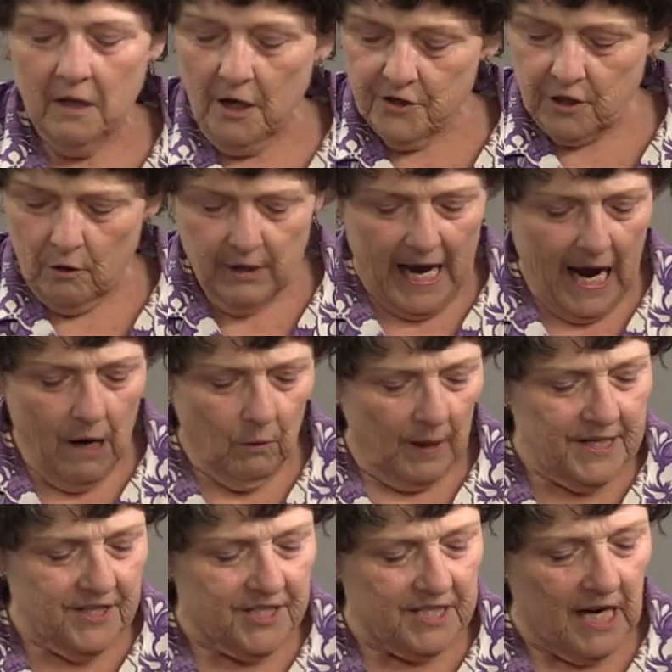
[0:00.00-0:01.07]
So now,
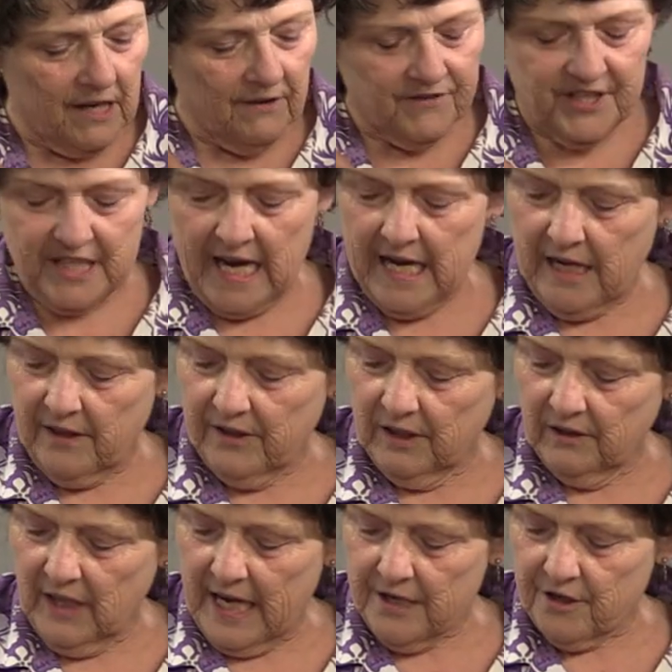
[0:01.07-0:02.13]
instead of saying the
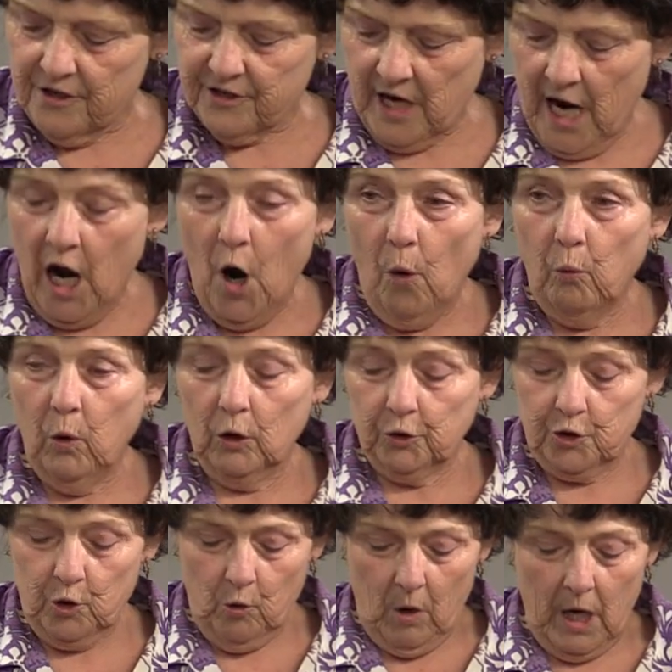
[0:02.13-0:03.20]
letters, we'll
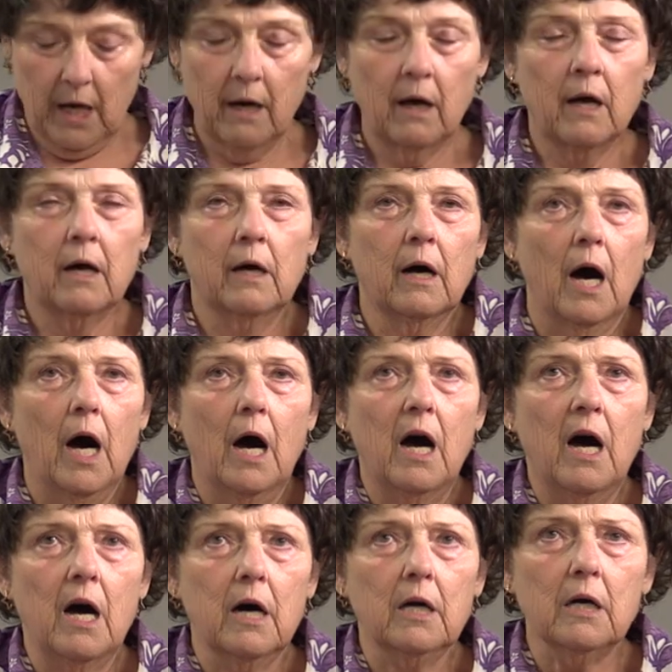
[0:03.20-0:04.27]
do a
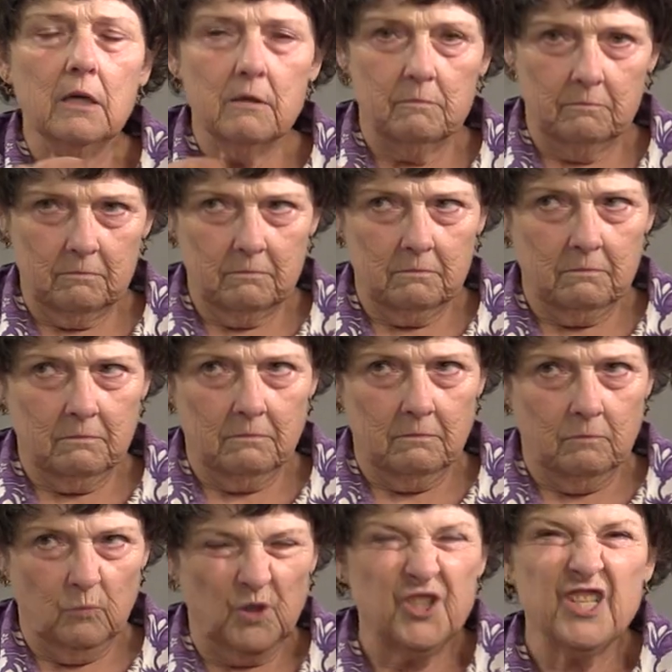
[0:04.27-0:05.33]
hug.
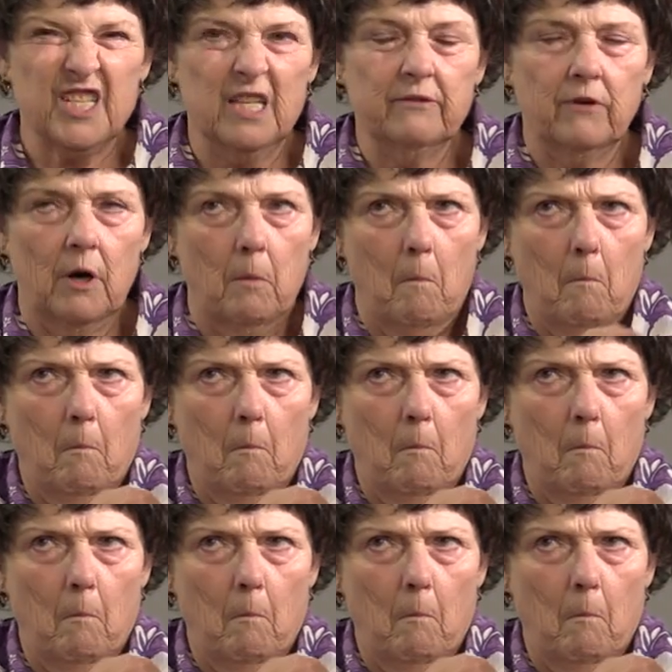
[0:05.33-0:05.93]
We'll just give up.